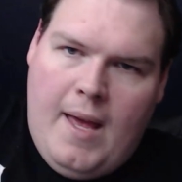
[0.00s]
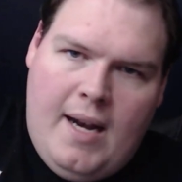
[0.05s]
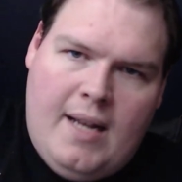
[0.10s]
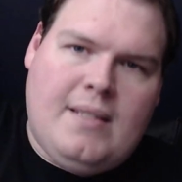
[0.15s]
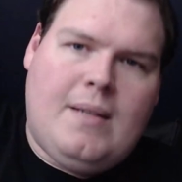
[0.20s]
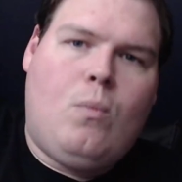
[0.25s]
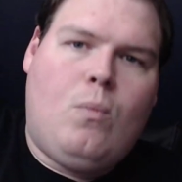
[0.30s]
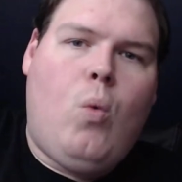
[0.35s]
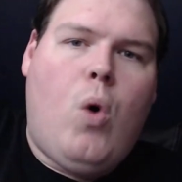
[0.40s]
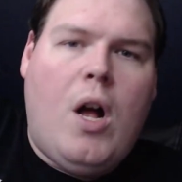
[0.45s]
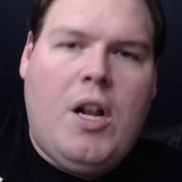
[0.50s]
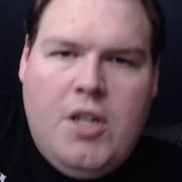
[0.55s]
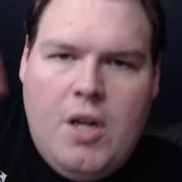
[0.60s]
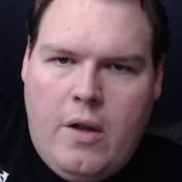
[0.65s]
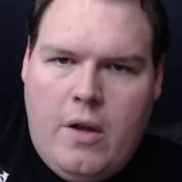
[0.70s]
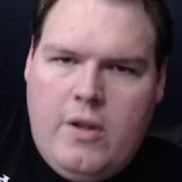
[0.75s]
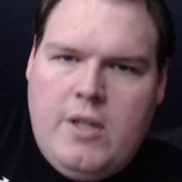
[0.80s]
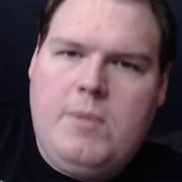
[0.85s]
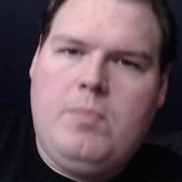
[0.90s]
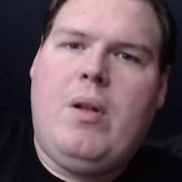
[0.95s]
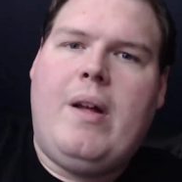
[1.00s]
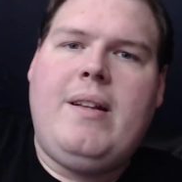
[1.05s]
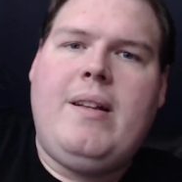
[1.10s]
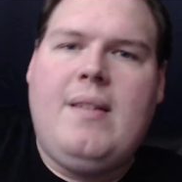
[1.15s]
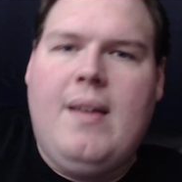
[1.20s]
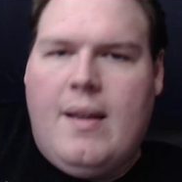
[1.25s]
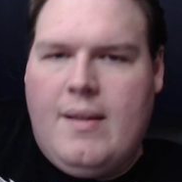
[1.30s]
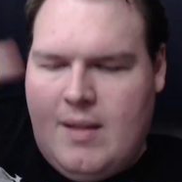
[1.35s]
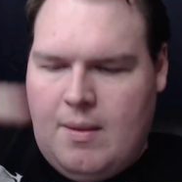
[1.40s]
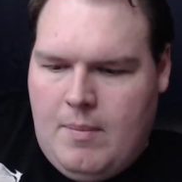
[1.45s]
And as I'm watching all these
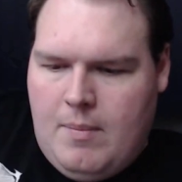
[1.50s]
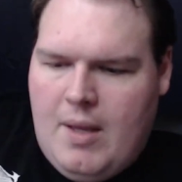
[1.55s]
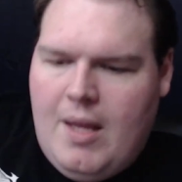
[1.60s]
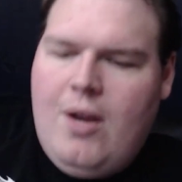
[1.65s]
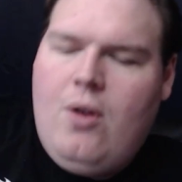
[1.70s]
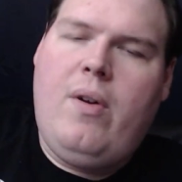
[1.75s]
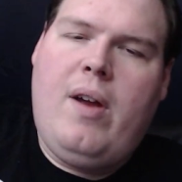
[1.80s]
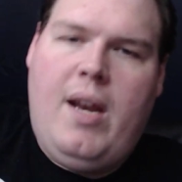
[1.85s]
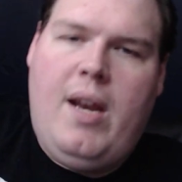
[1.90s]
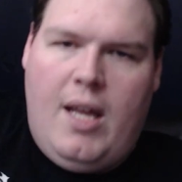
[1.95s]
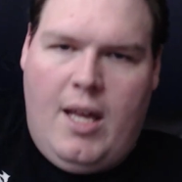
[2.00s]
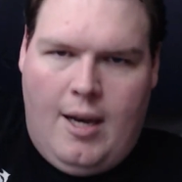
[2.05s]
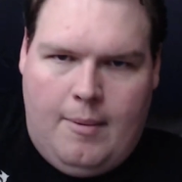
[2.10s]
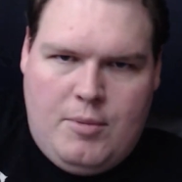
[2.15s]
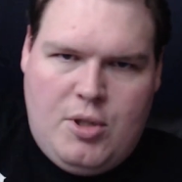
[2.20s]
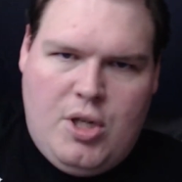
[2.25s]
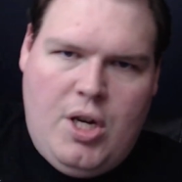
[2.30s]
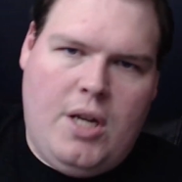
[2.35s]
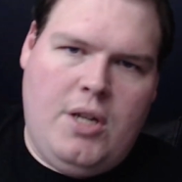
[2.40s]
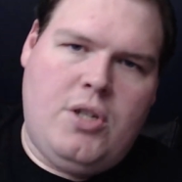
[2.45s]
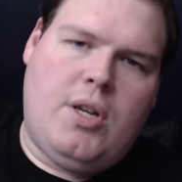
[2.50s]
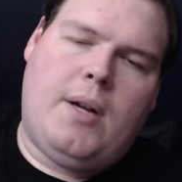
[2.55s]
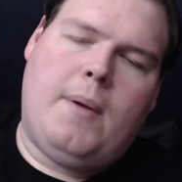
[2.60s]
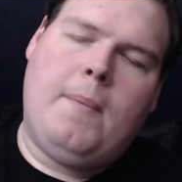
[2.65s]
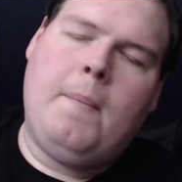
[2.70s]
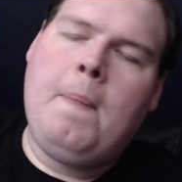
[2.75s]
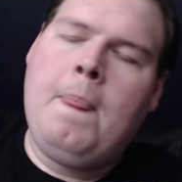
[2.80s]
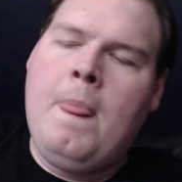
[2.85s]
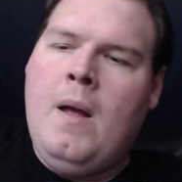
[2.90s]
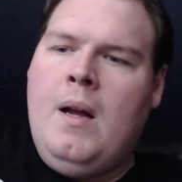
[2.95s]
playtests, I'm iterating and I'm
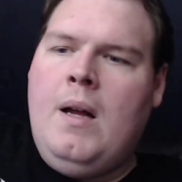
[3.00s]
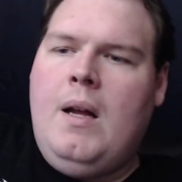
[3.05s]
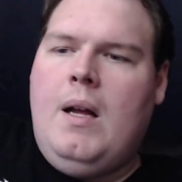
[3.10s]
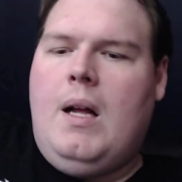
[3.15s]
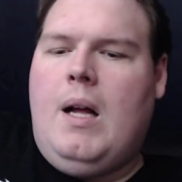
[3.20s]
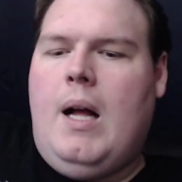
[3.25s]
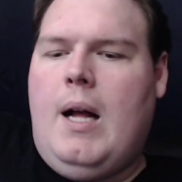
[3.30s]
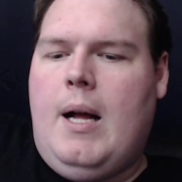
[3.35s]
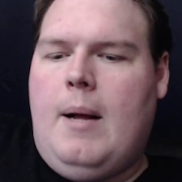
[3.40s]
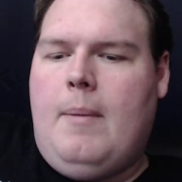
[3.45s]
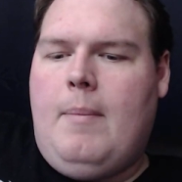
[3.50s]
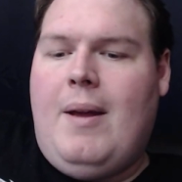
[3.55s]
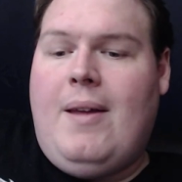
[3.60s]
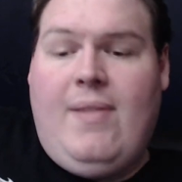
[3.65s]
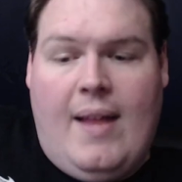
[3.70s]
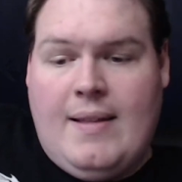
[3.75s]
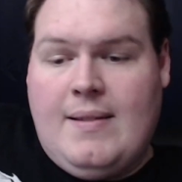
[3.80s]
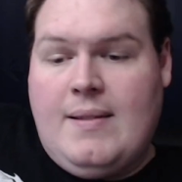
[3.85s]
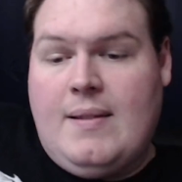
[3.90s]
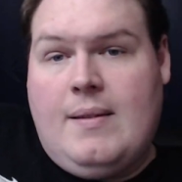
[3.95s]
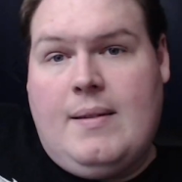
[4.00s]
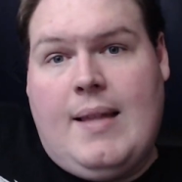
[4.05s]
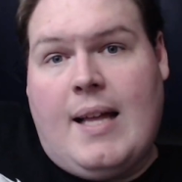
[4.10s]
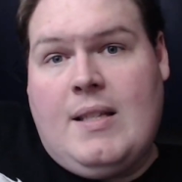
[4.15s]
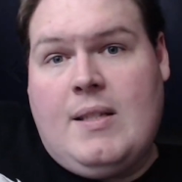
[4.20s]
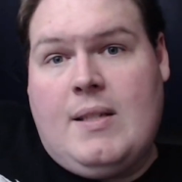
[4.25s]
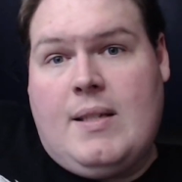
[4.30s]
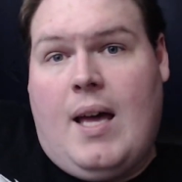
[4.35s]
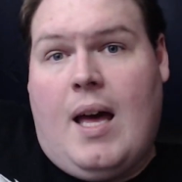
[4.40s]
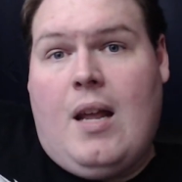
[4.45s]
changing. Um, and that's
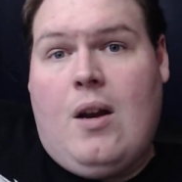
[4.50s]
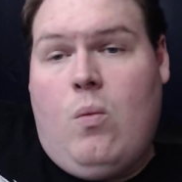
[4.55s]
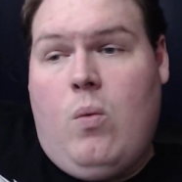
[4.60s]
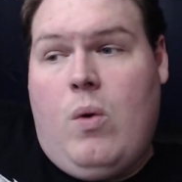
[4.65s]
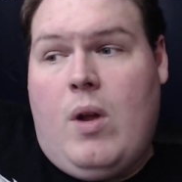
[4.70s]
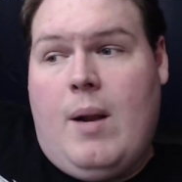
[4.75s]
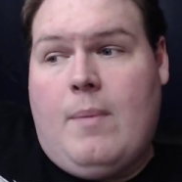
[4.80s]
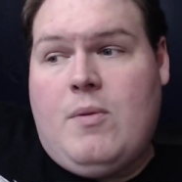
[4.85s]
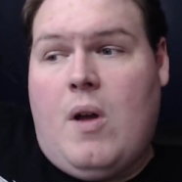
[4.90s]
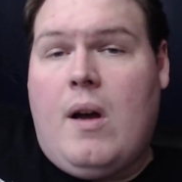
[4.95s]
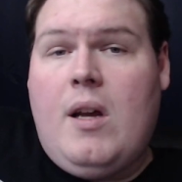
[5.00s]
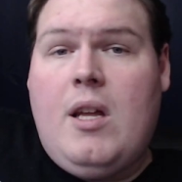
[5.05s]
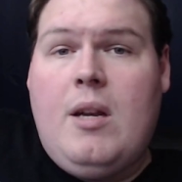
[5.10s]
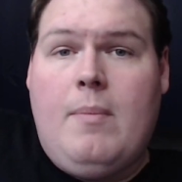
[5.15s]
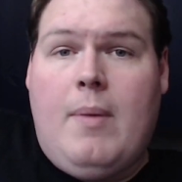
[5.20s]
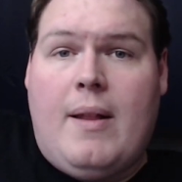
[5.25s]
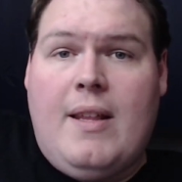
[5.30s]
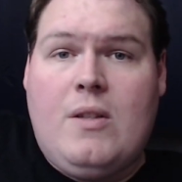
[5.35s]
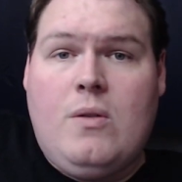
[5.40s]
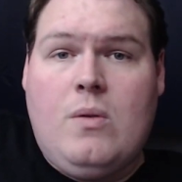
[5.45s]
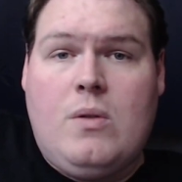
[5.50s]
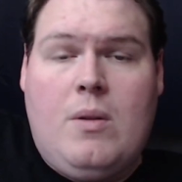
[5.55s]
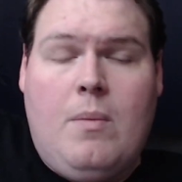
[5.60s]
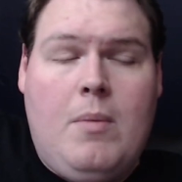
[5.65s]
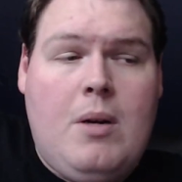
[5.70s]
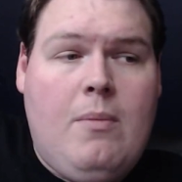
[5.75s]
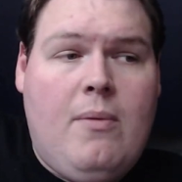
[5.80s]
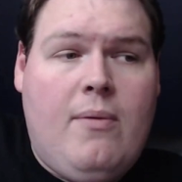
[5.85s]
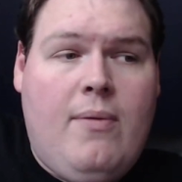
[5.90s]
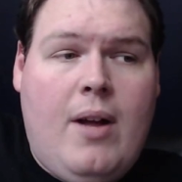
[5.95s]
that's kind of what I'm talking about. That's what the
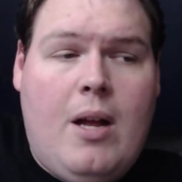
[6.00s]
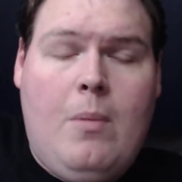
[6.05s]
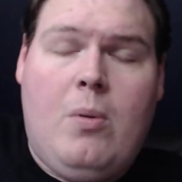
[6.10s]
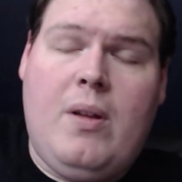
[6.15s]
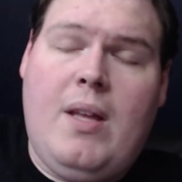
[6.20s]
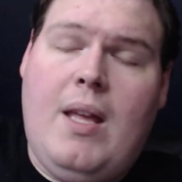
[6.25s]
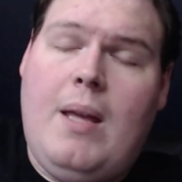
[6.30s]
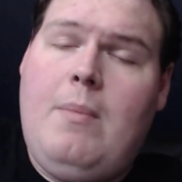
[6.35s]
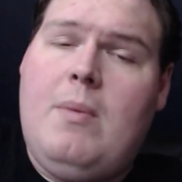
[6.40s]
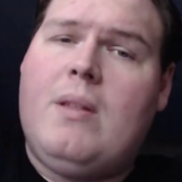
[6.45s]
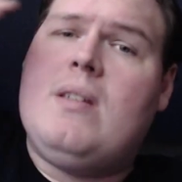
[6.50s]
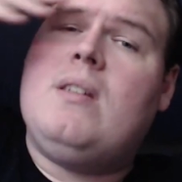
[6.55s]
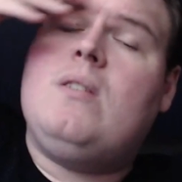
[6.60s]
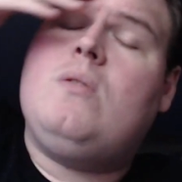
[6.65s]
minimum viable game is.